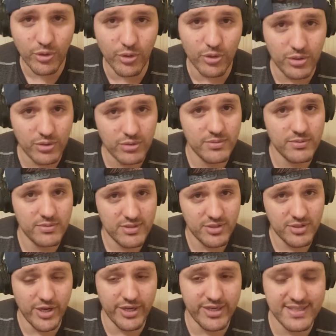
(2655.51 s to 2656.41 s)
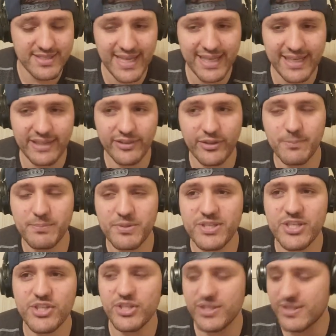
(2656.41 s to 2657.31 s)
or started selling their
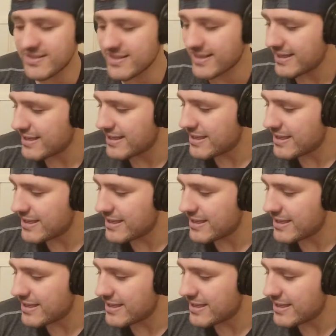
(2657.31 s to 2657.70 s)
positions.